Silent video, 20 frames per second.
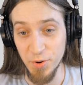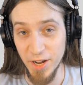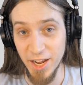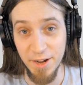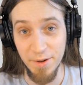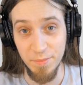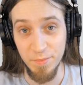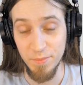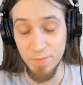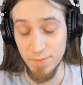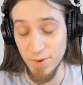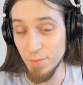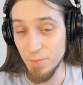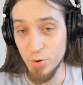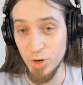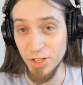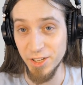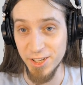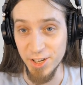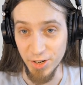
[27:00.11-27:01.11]
I'm
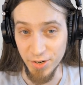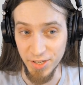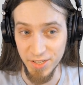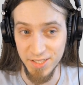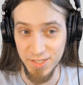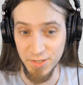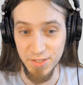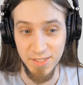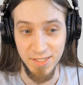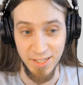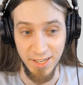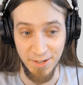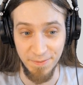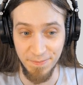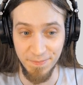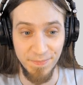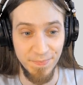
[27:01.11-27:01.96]
really curious to see.